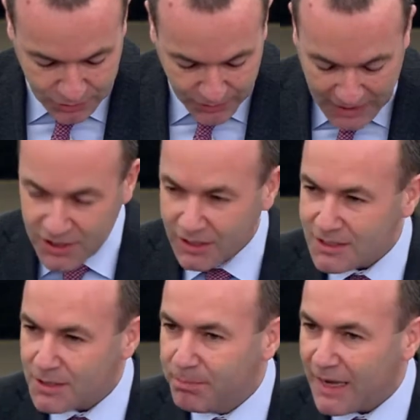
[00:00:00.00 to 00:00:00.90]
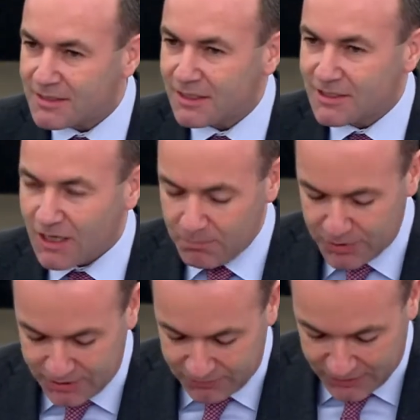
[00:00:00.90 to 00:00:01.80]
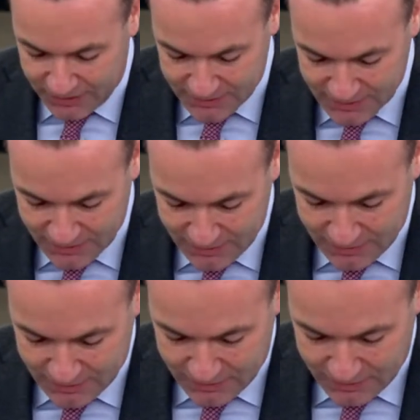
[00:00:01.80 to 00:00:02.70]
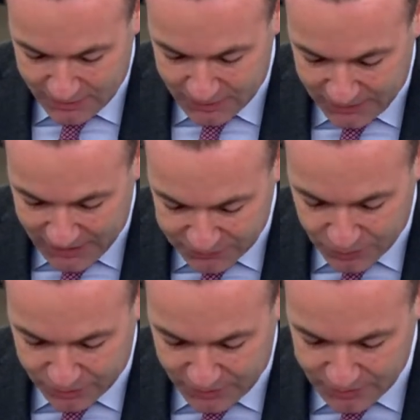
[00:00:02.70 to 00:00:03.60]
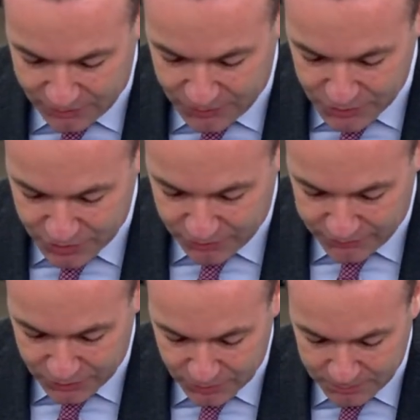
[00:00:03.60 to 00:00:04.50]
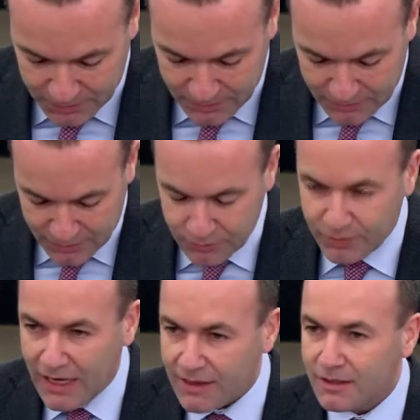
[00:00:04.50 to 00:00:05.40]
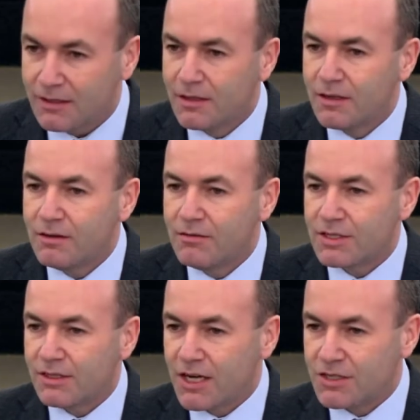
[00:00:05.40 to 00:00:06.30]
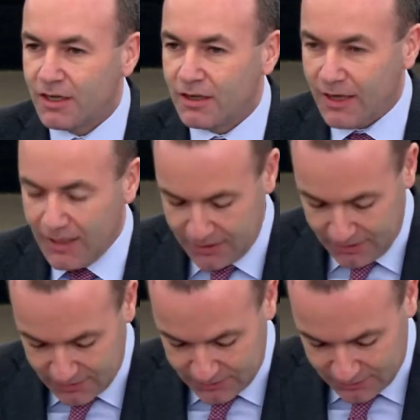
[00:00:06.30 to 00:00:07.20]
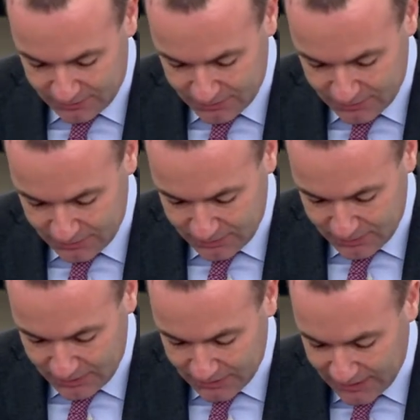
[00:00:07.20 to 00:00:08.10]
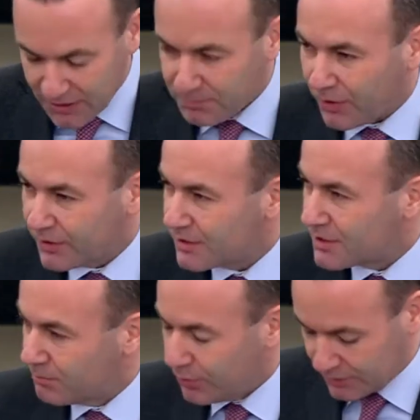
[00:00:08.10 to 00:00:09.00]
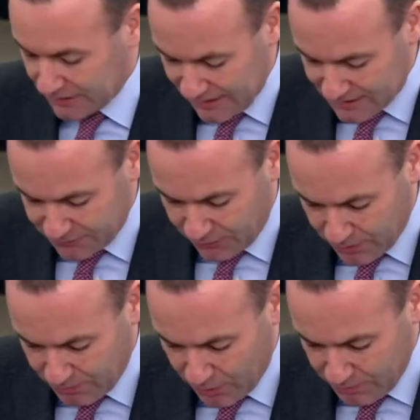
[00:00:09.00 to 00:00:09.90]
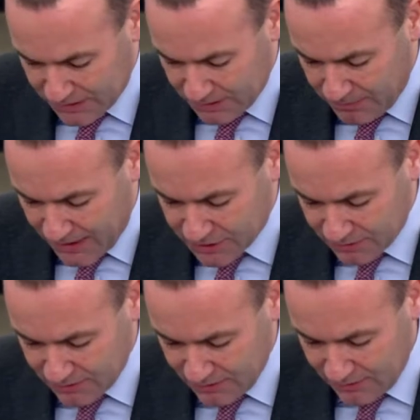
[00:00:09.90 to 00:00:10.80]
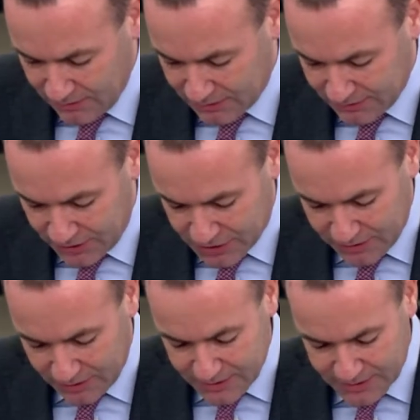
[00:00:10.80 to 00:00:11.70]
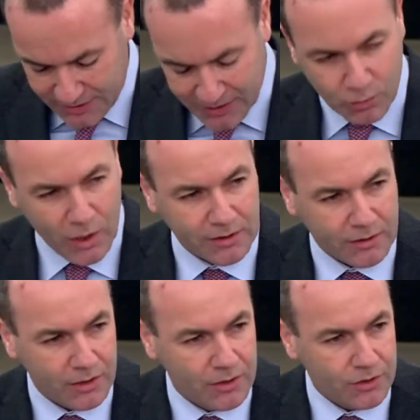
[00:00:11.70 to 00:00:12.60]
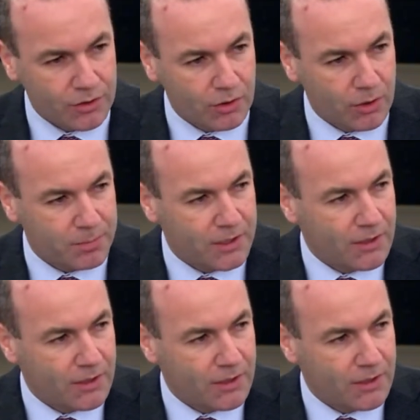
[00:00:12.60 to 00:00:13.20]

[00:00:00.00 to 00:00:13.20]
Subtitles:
Croatia is the best example, dear friends, that we have to think the future of Europe together with a national identity. And another point is important. Let's for a moment imagine that nationalists had won Europe